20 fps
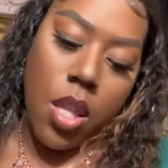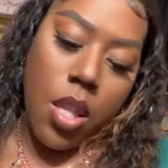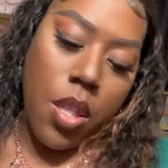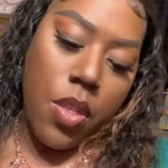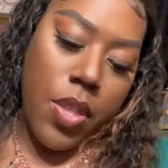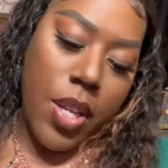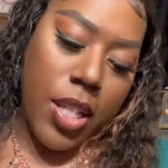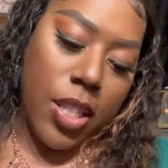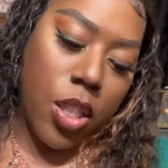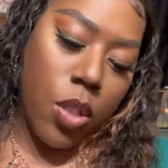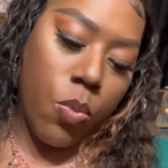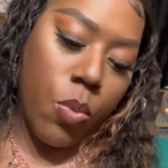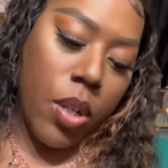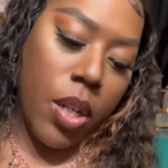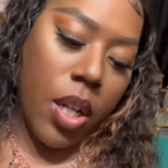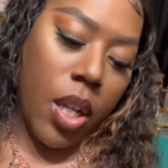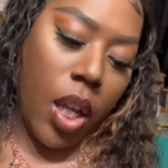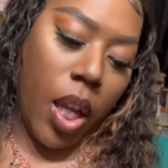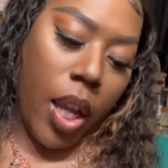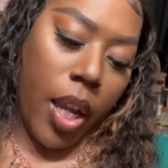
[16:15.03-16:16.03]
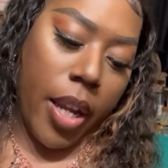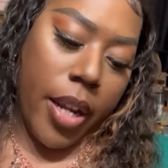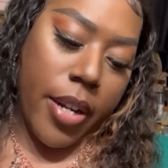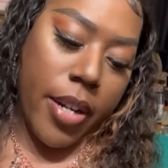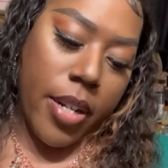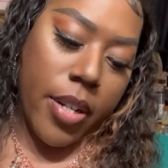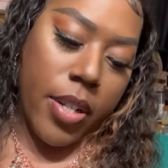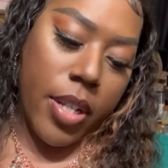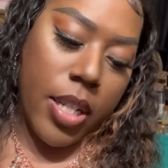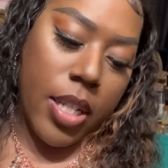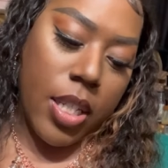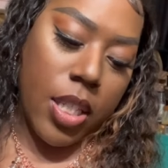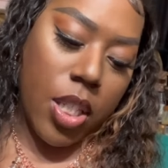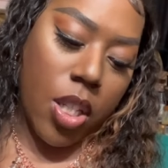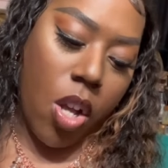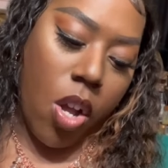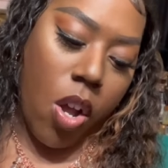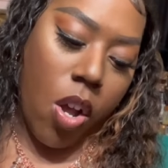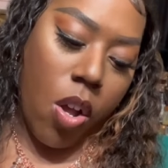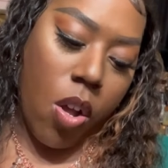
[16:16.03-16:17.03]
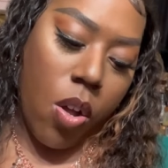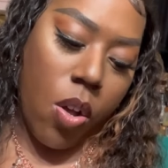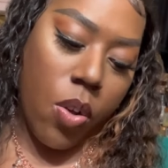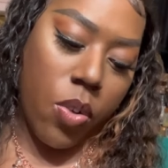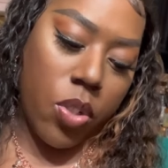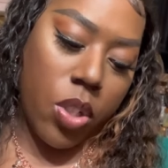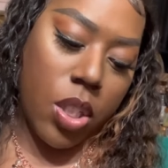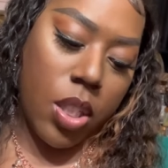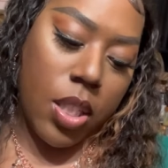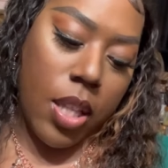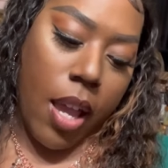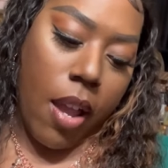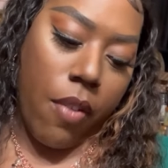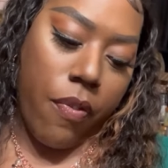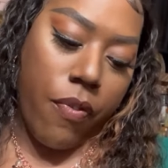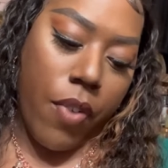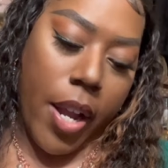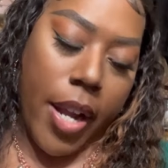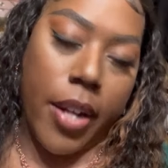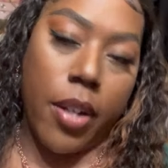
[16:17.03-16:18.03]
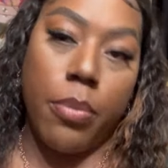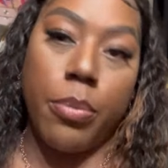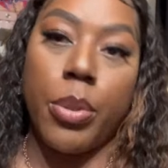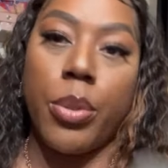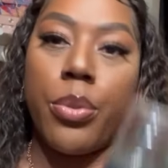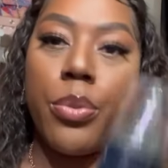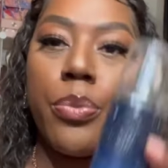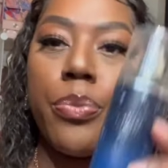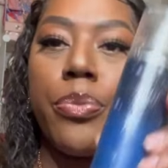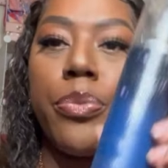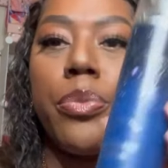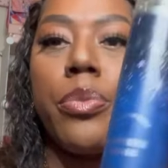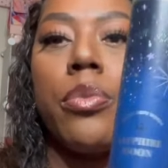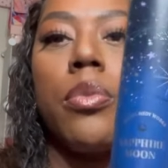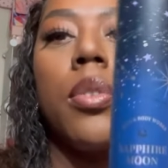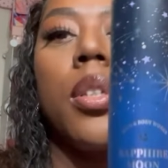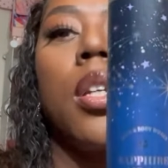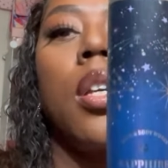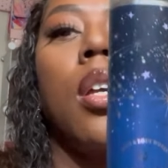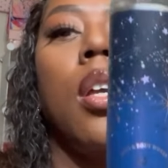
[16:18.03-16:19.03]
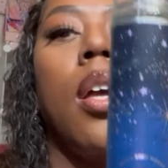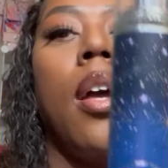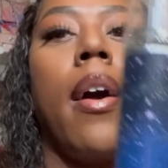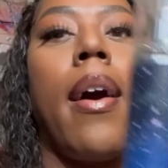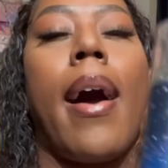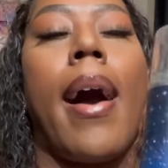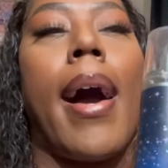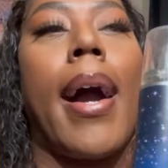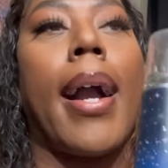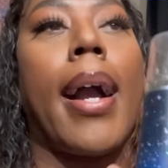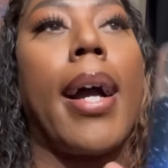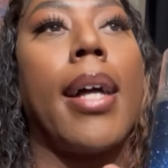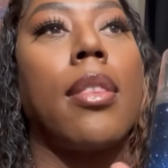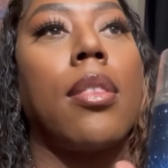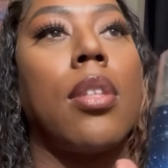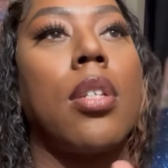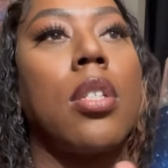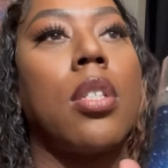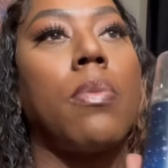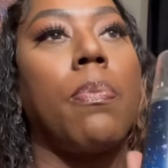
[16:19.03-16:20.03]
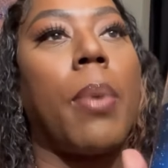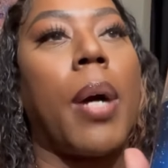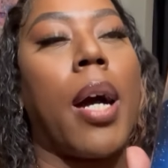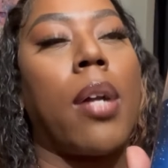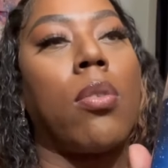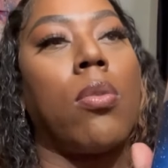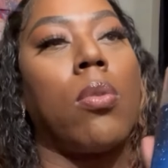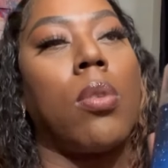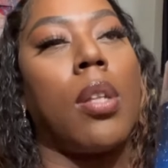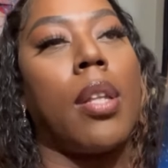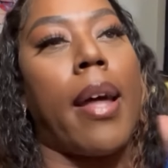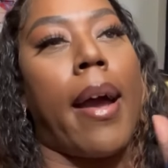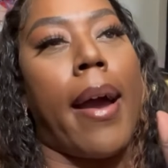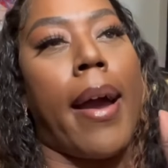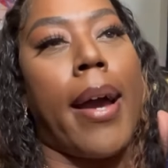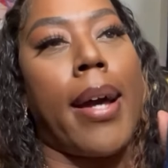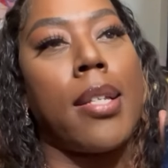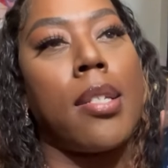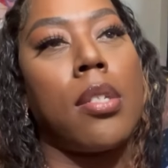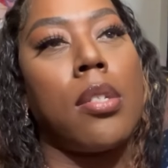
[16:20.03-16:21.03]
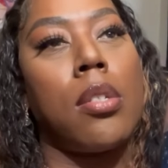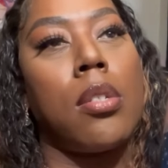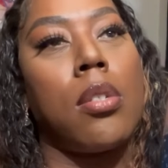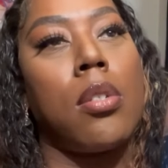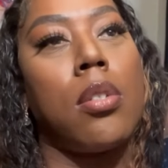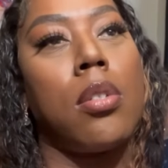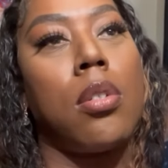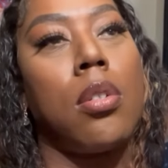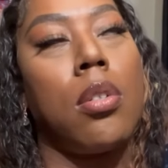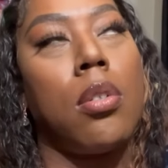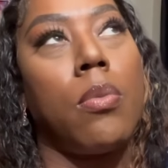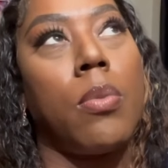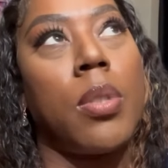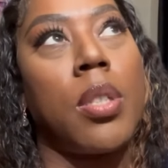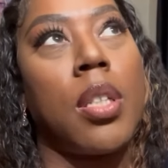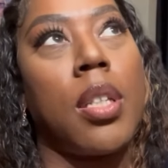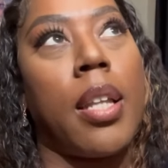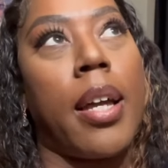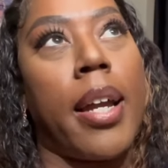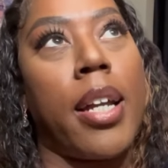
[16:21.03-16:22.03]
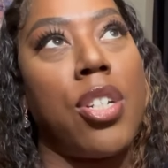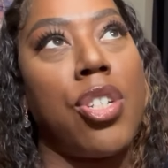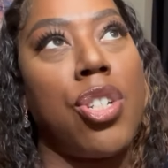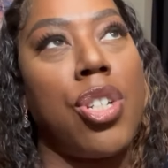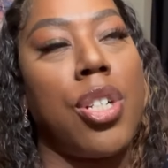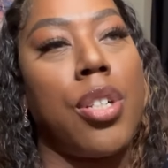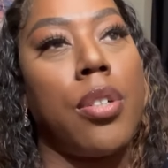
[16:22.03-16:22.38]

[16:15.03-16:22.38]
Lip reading: This one here is called Sapphire Moon. I got this bottle It was the